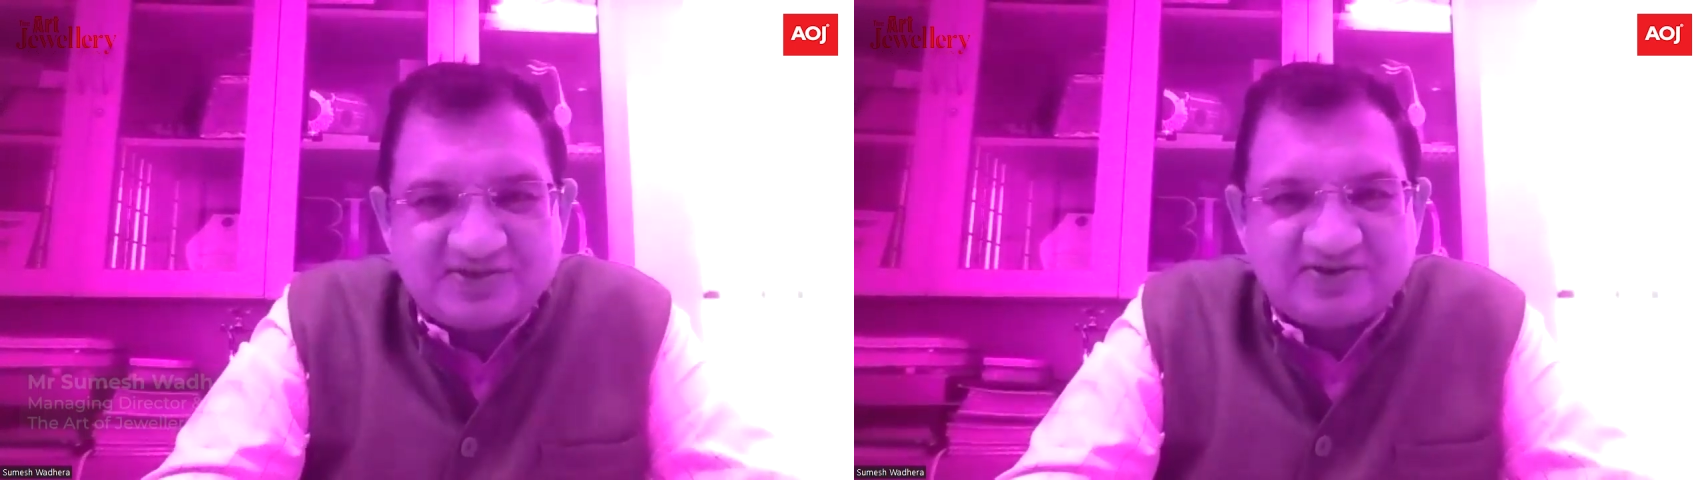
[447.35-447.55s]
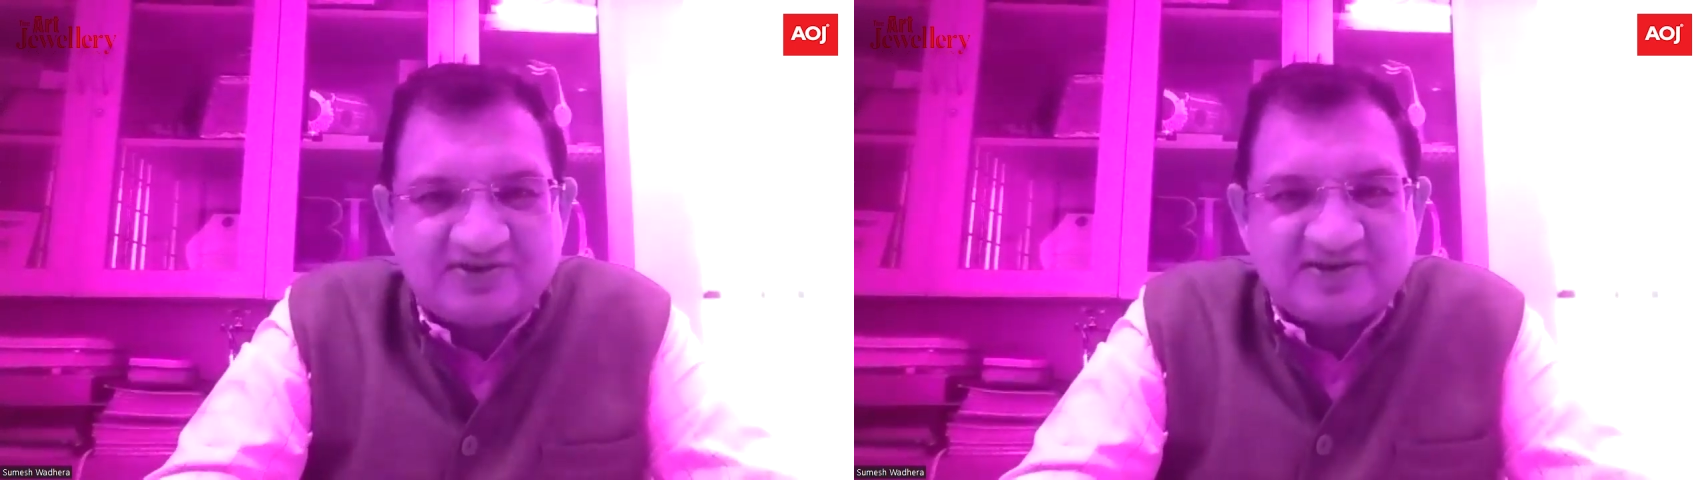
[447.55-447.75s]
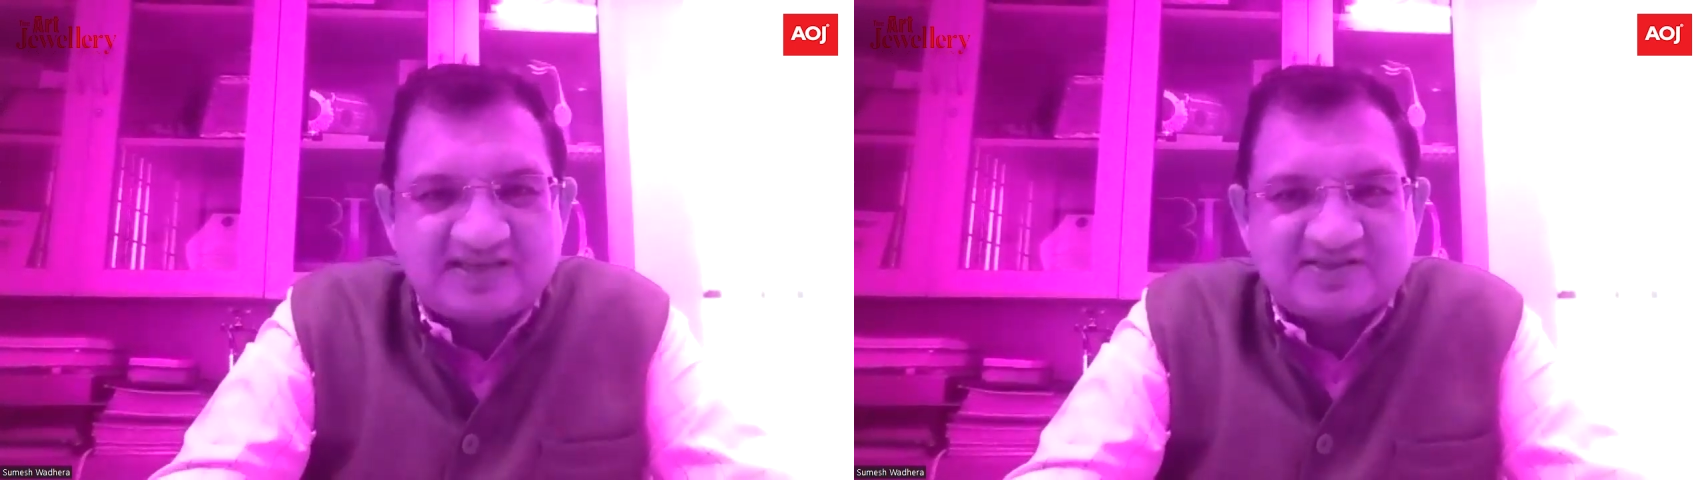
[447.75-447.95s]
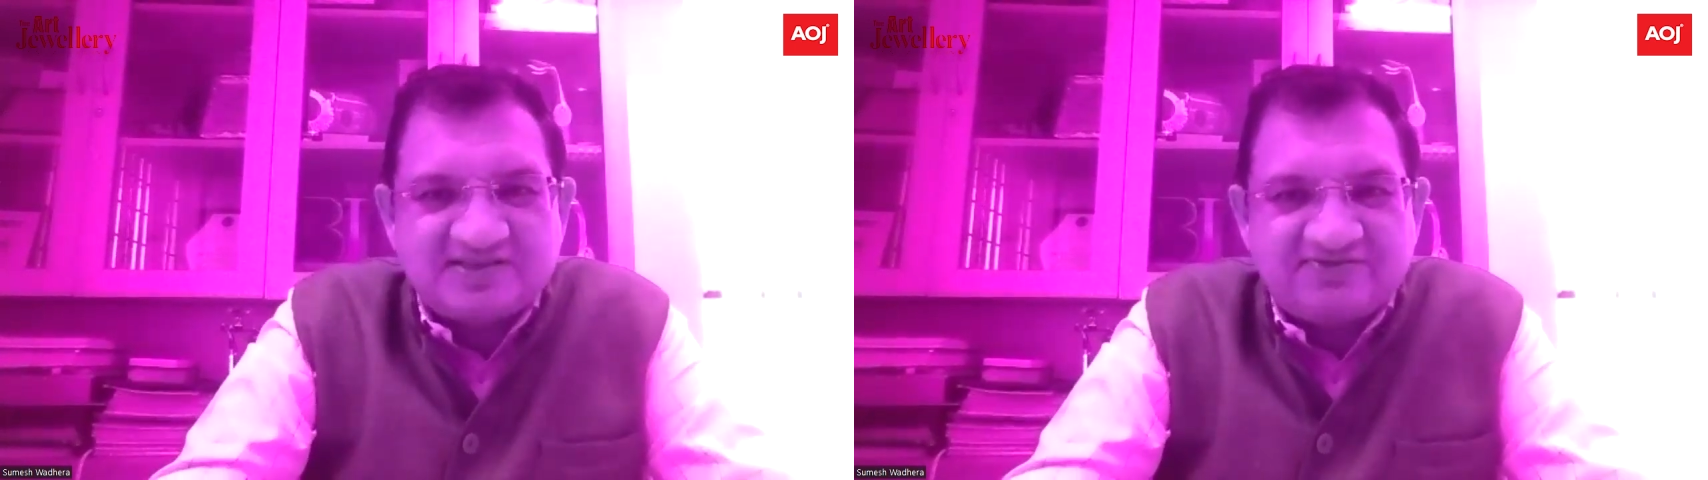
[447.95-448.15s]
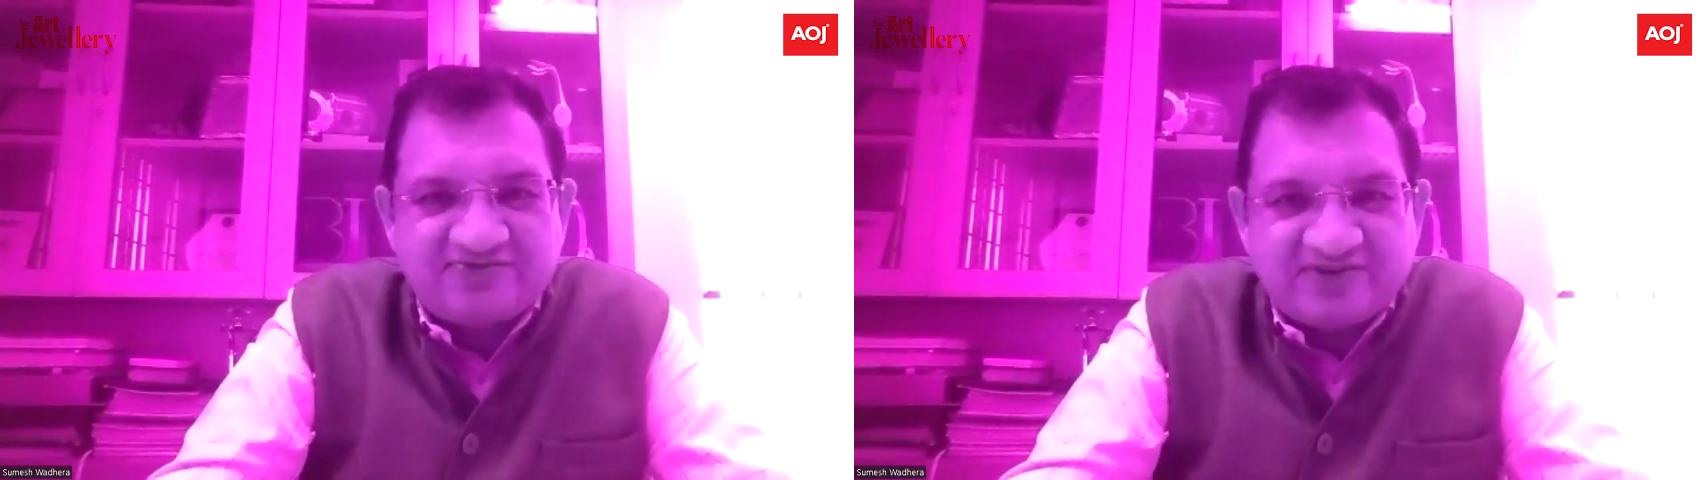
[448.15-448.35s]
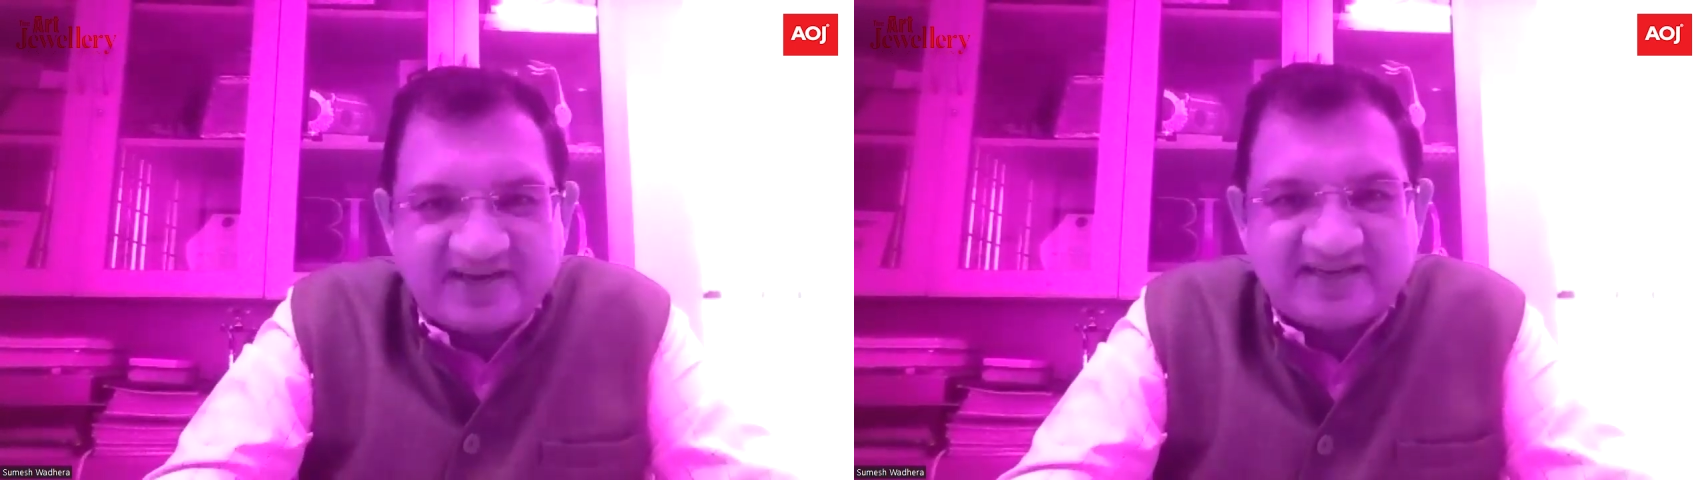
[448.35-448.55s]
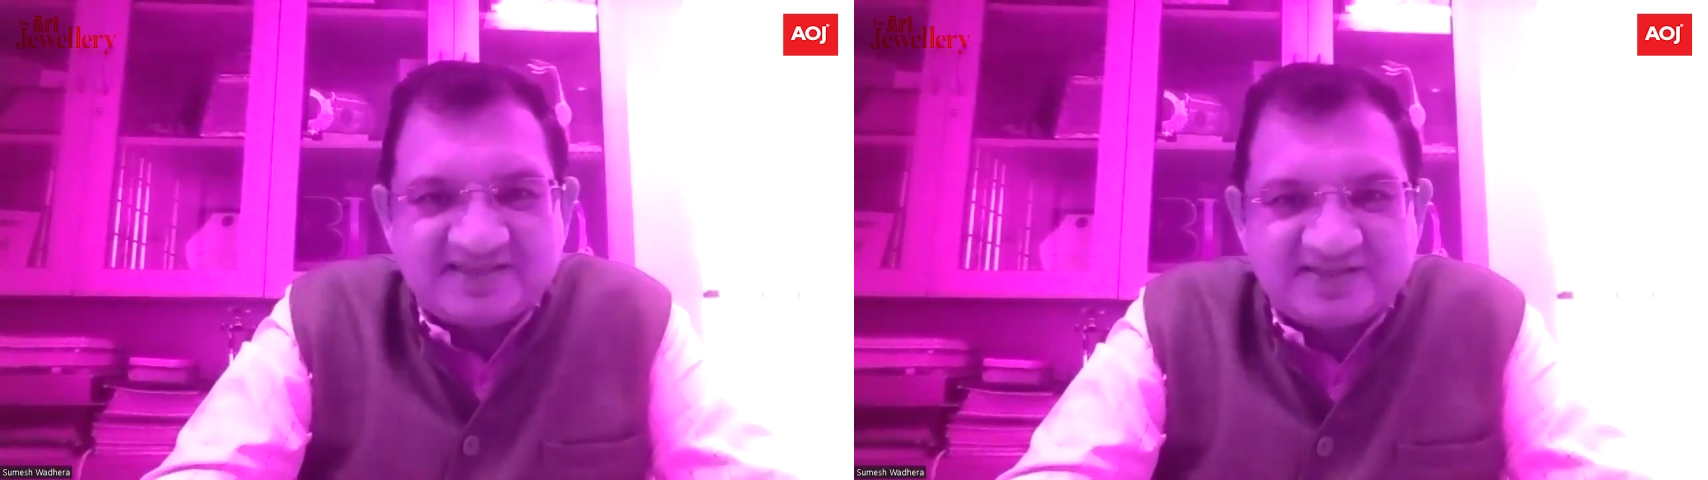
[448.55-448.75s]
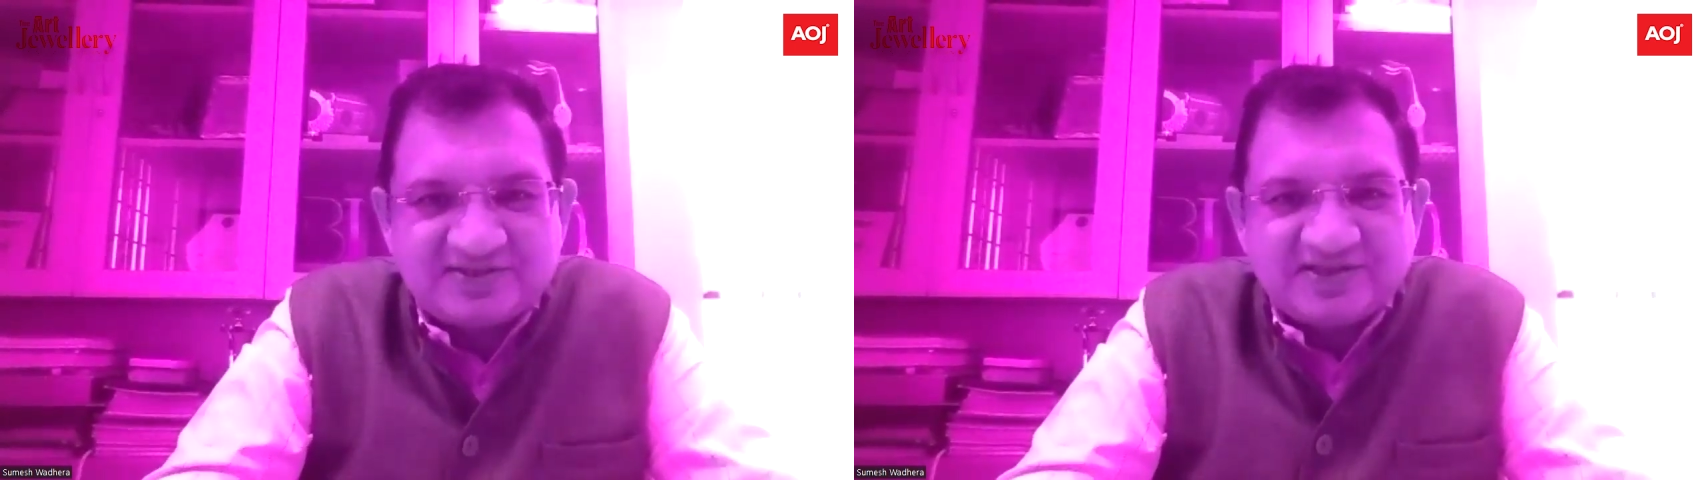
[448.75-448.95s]
your industry
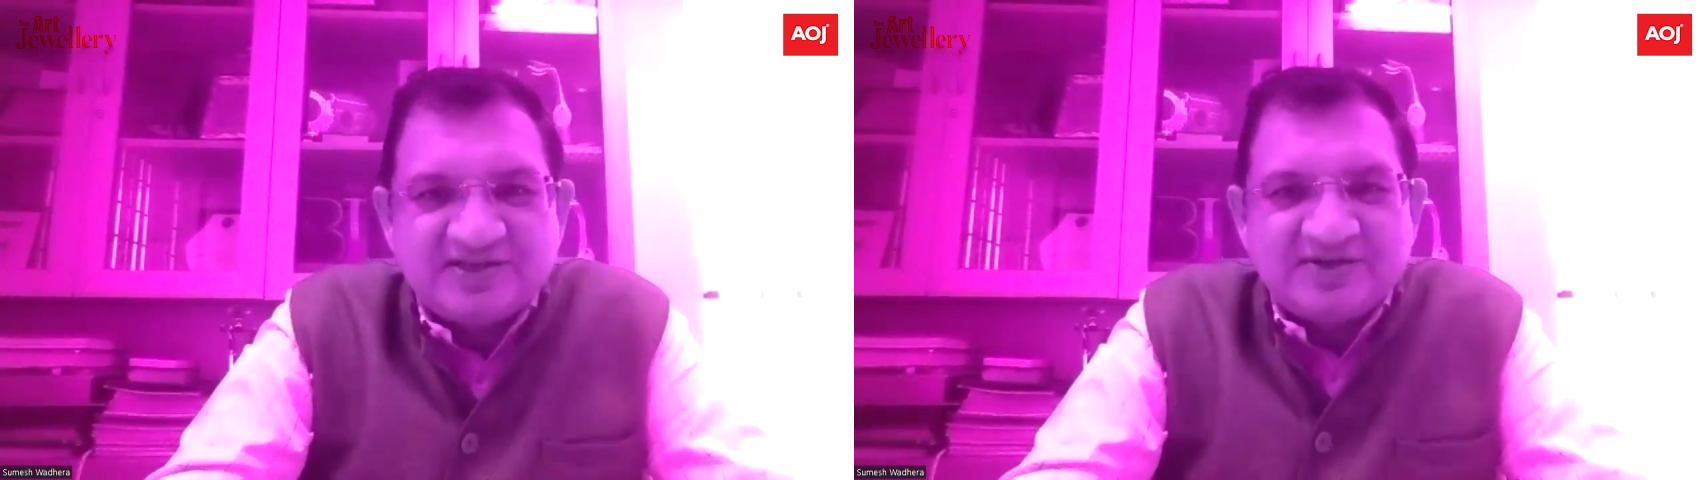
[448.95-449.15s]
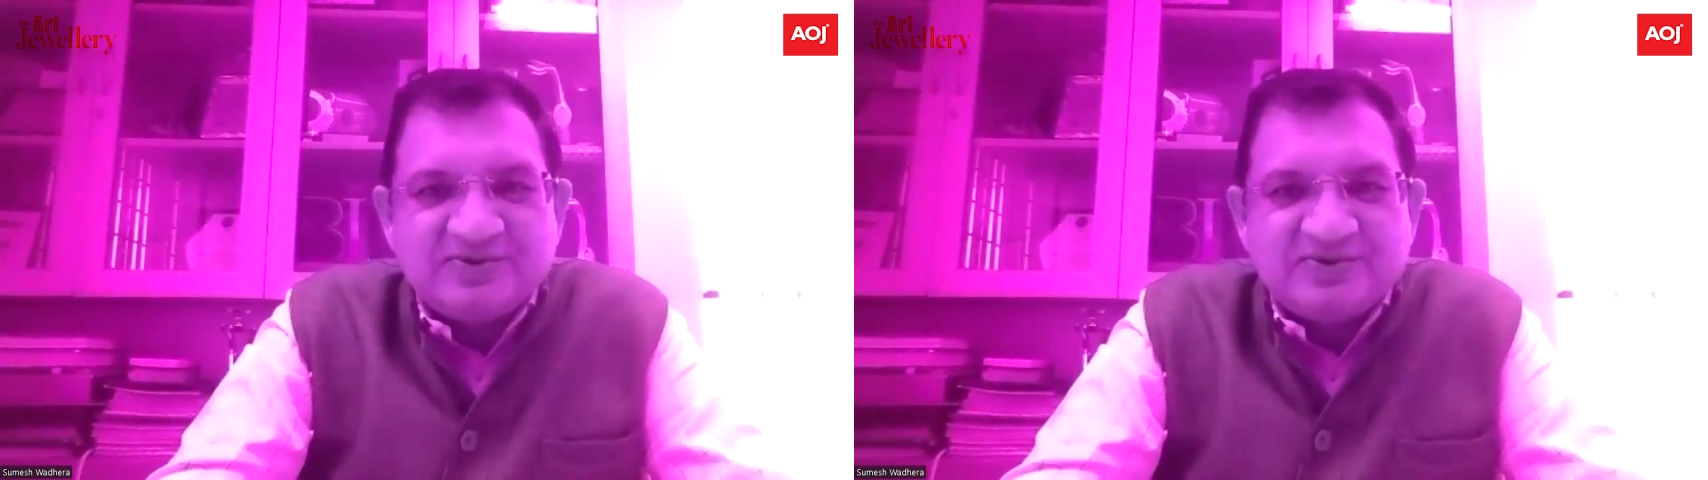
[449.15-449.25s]
friends